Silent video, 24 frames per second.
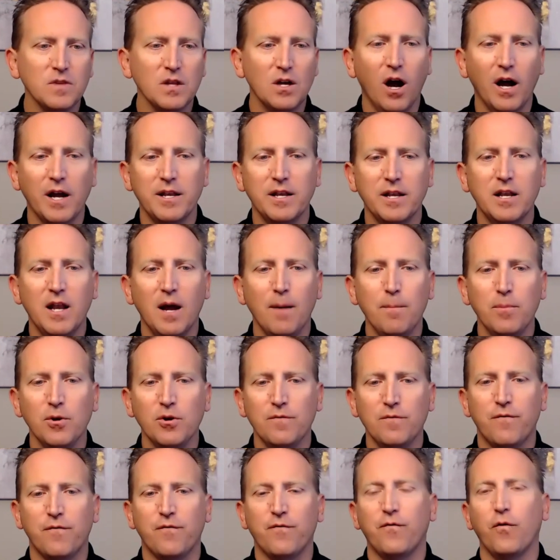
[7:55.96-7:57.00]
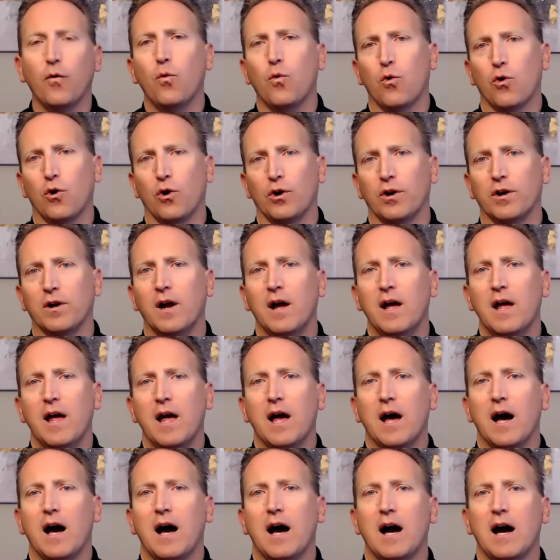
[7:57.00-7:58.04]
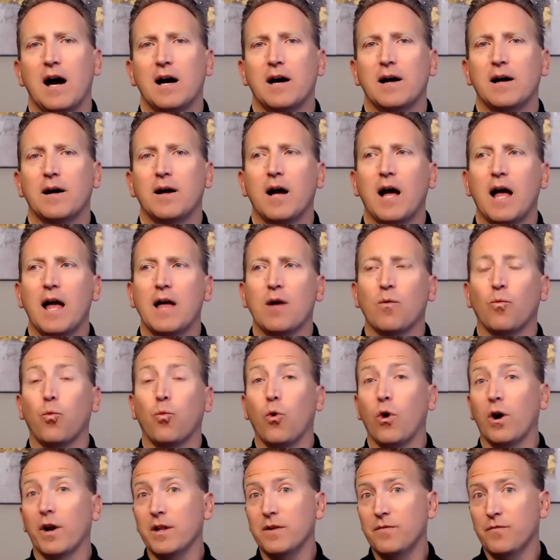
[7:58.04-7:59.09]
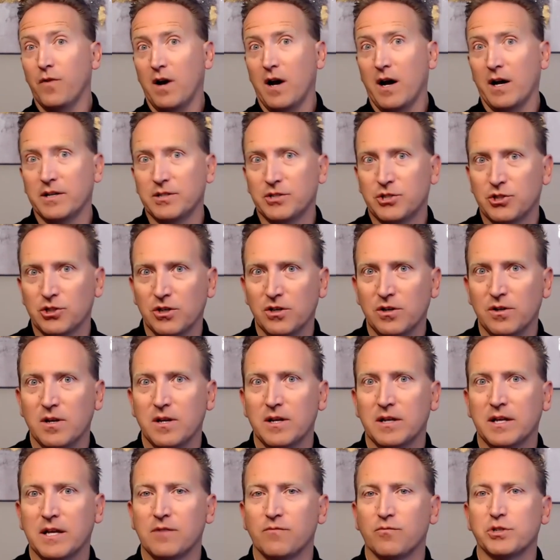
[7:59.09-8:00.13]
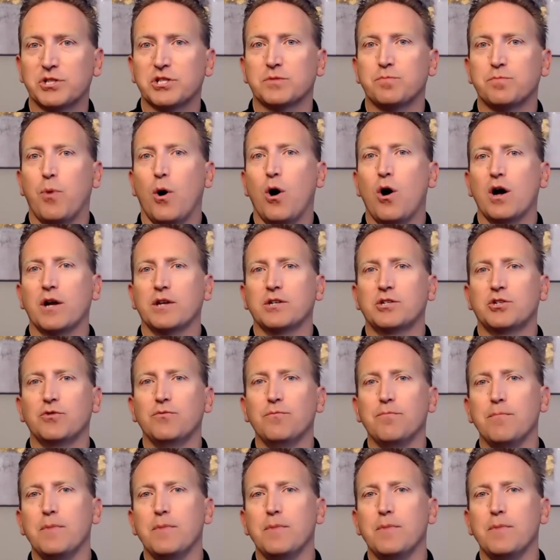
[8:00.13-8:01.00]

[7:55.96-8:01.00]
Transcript: All right, number four, one advisor can respond to